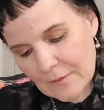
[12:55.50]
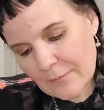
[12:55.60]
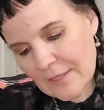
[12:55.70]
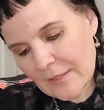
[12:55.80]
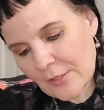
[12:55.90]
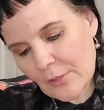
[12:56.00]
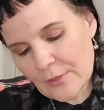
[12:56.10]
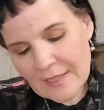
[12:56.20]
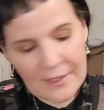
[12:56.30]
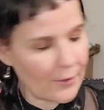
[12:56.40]
We got a
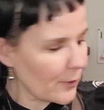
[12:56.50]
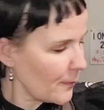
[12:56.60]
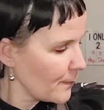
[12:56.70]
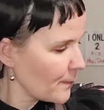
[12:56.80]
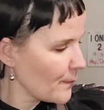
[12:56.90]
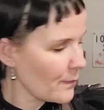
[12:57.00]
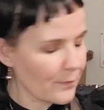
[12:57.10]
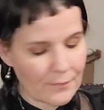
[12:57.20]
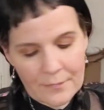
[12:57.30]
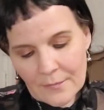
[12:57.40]
note here.
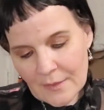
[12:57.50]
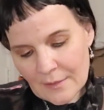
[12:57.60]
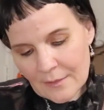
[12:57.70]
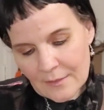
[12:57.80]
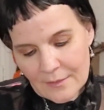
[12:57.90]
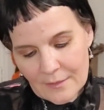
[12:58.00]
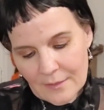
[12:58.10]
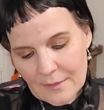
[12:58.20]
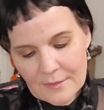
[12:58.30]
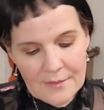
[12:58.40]

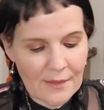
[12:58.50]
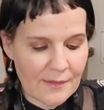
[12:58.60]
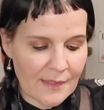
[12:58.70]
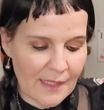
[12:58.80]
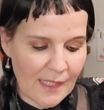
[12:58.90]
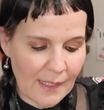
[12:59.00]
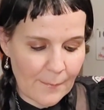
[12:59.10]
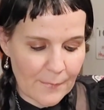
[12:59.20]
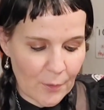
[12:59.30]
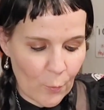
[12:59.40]
It says,
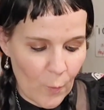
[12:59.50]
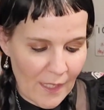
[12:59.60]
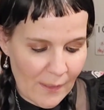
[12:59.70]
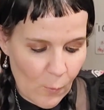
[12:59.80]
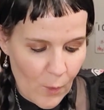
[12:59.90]
Kim, the white